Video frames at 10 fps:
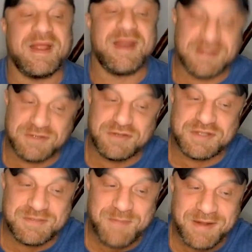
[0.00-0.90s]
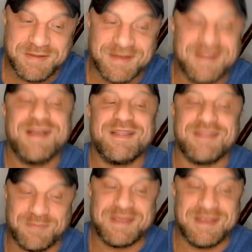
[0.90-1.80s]
And as you suspected,
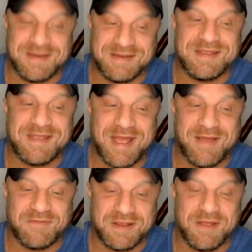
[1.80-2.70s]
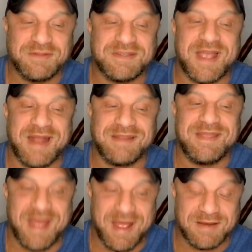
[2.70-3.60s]
the PED videos at
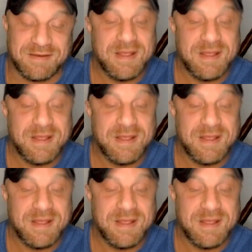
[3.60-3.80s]
the end.